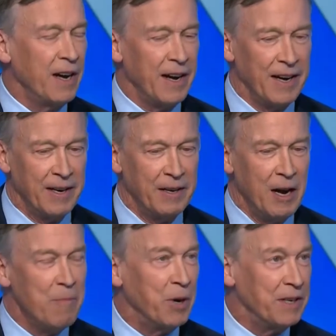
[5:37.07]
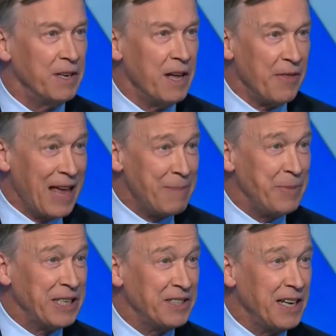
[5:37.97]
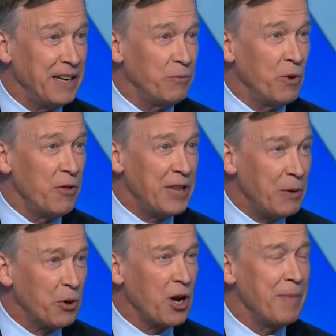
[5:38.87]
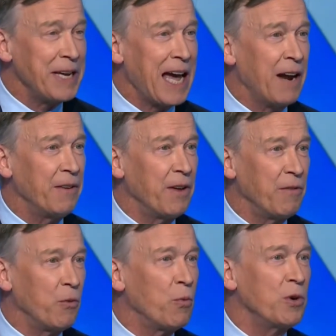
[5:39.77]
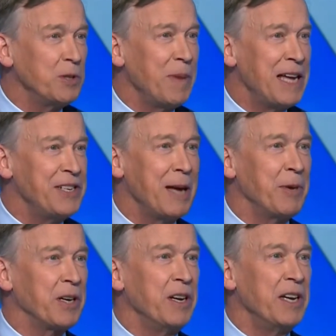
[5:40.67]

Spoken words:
But that being said, they were coming out of the worst pandemic